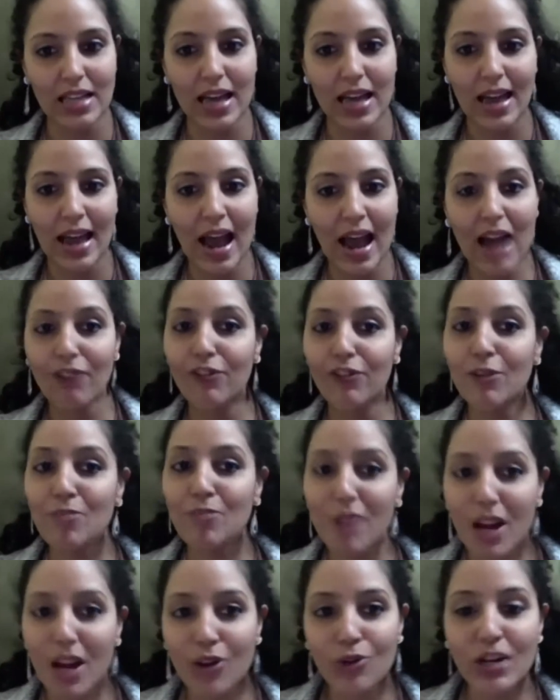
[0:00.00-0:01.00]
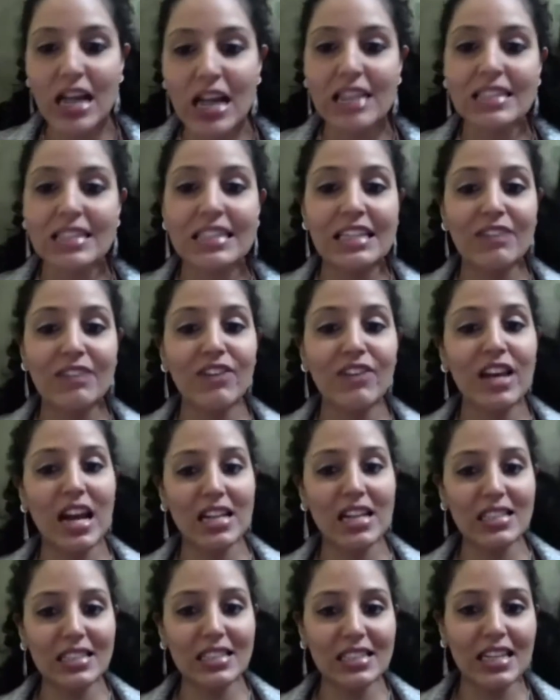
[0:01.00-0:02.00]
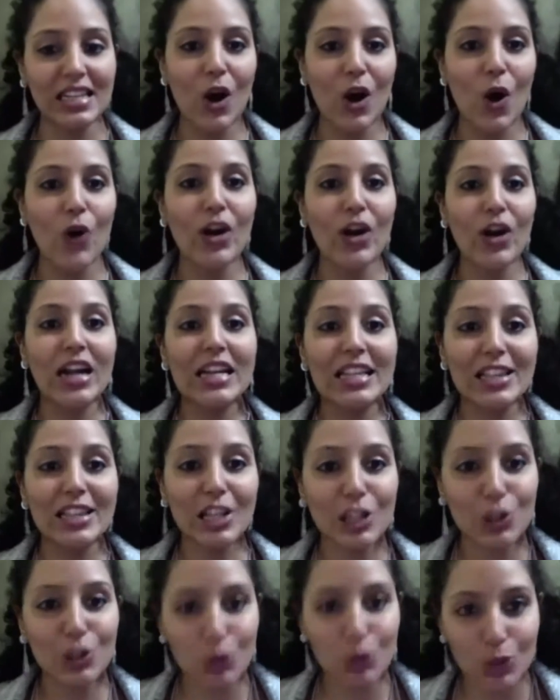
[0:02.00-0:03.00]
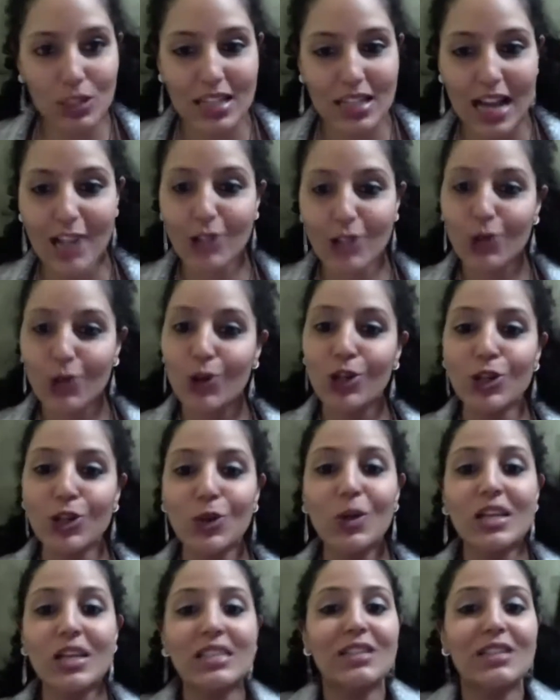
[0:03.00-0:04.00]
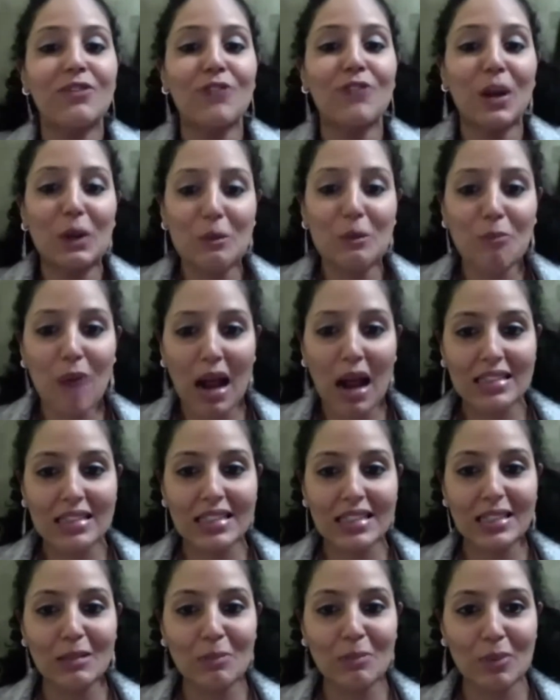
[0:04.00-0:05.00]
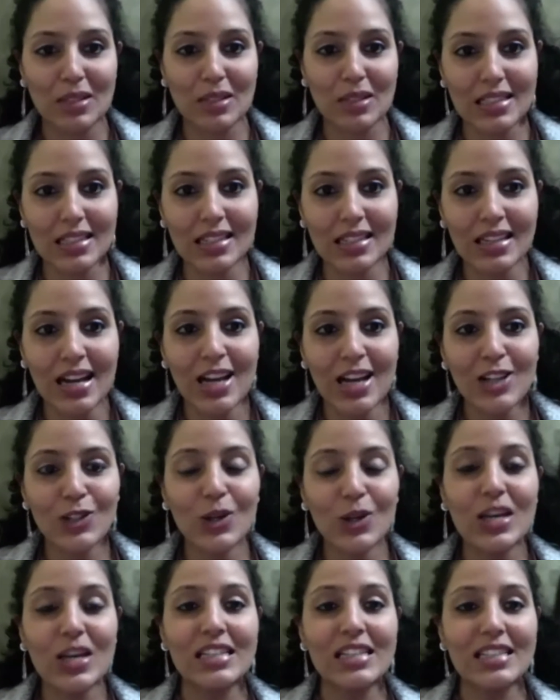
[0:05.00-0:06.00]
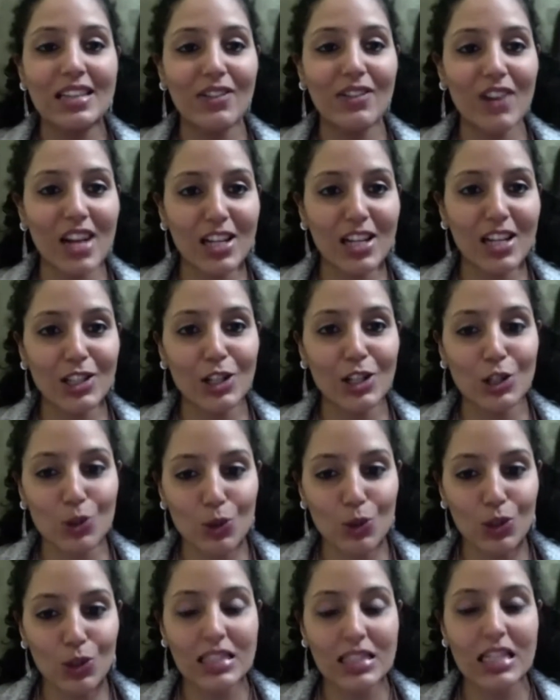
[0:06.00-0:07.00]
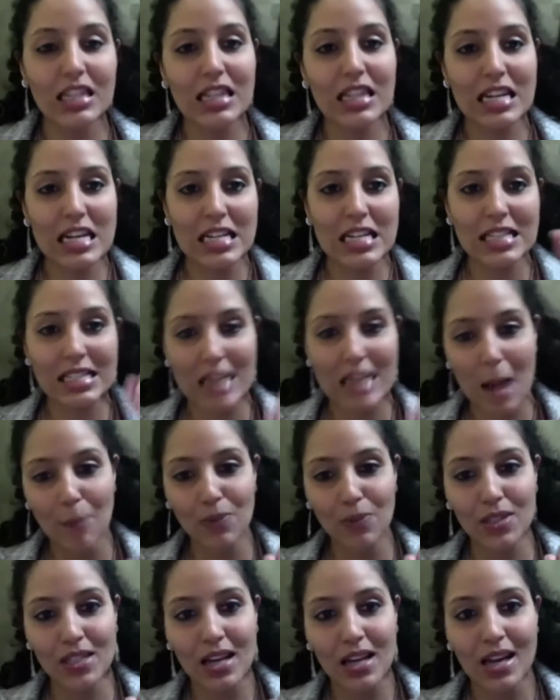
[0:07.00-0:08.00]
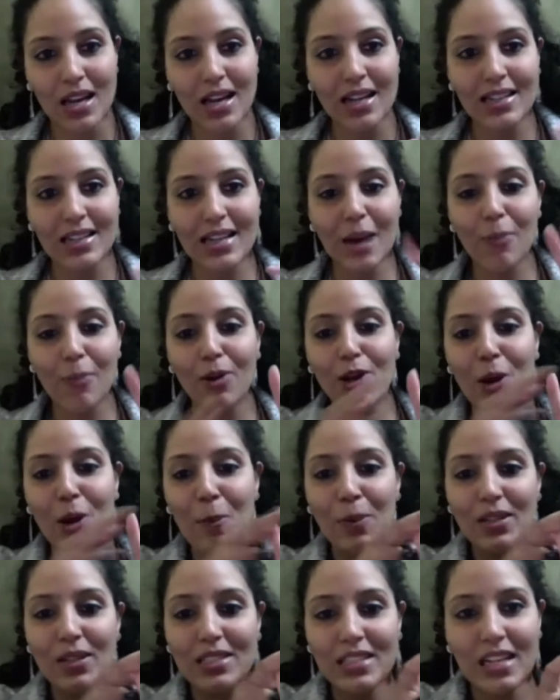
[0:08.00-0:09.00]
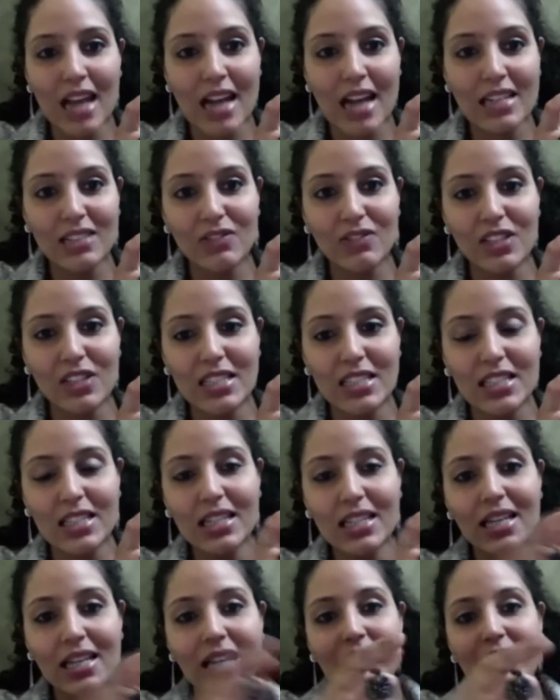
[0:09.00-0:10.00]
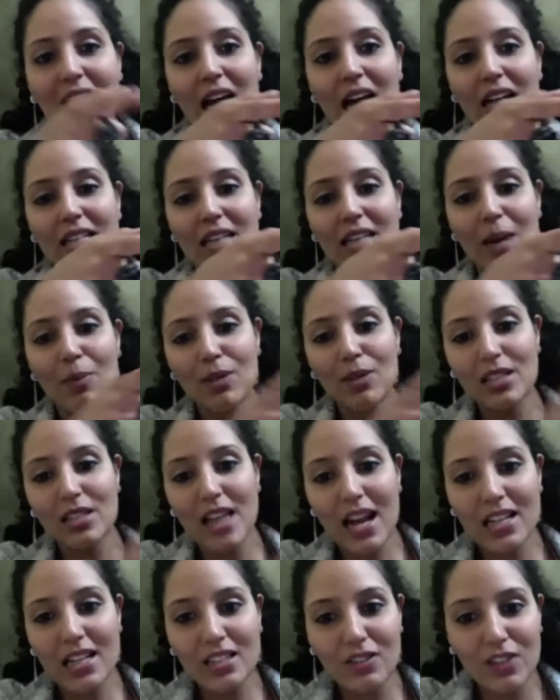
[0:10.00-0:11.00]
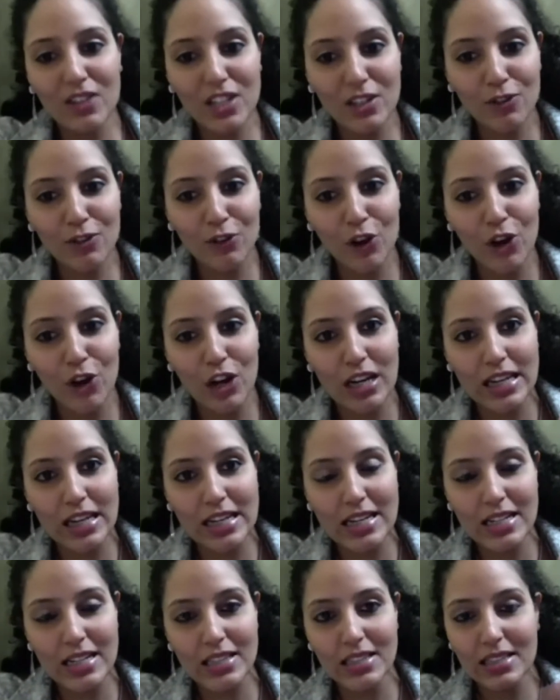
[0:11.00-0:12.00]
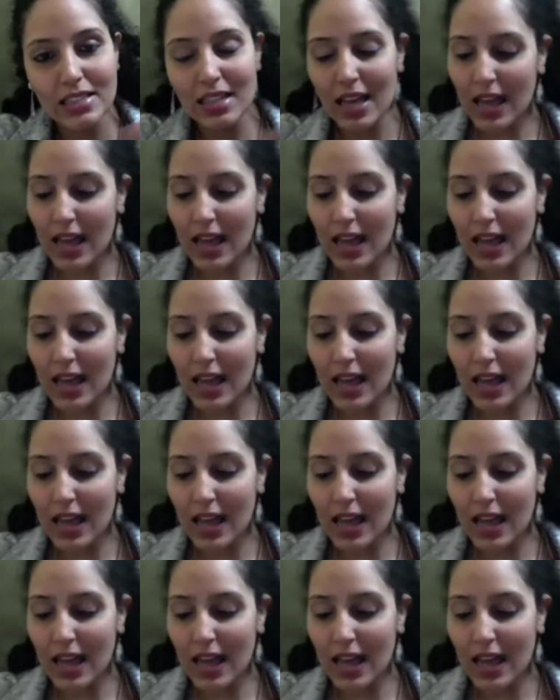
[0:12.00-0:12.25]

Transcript: And VP Arun has given us already the tools. I told you he's a very practical person. So he has given us the tools, the 3 steps: double your personal activity, double the activity for your leaders.